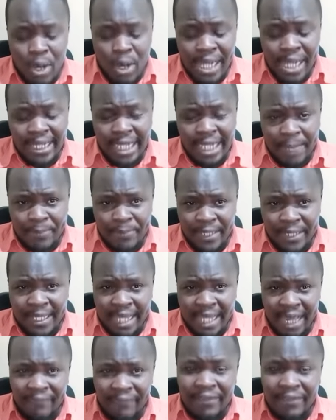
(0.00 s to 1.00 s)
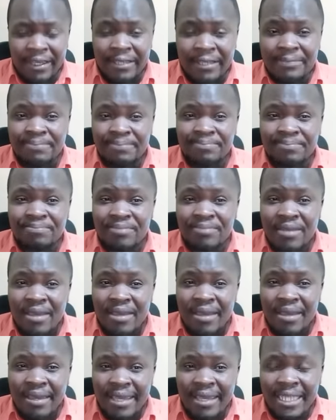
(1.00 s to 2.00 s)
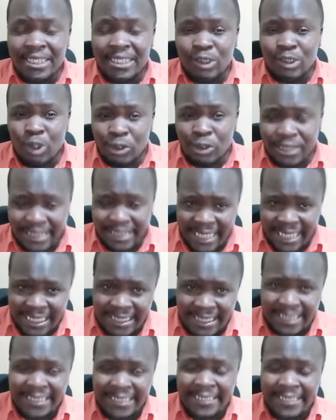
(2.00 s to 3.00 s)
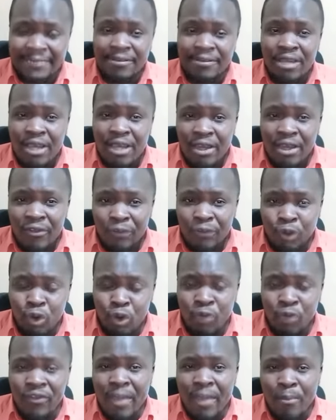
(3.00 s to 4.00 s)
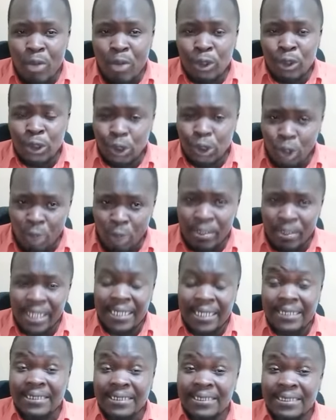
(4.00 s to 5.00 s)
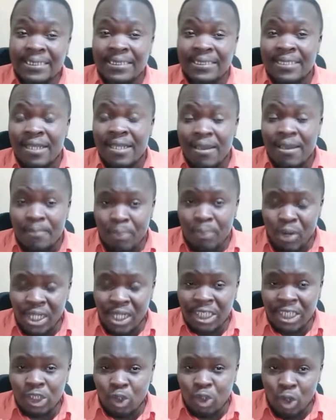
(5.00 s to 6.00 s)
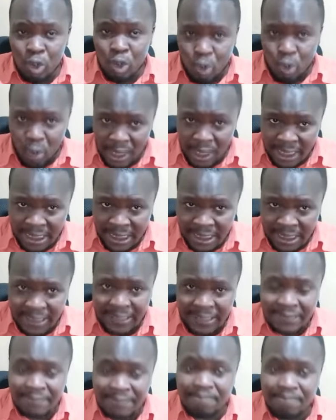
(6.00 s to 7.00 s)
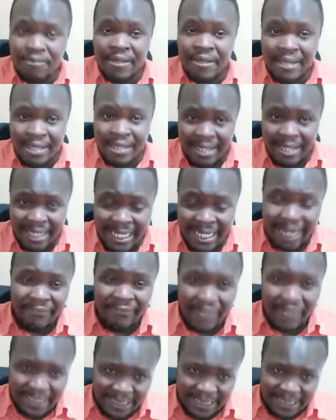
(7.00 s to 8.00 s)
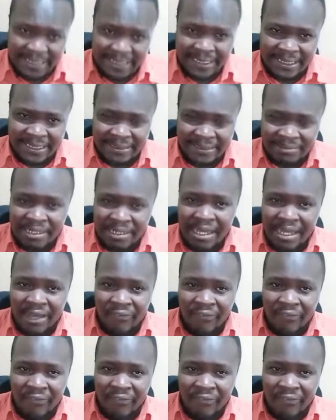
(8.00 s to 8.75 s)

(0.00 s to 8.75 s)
Polycarp Igathe, is contesting through the most dominant political coalition in the city.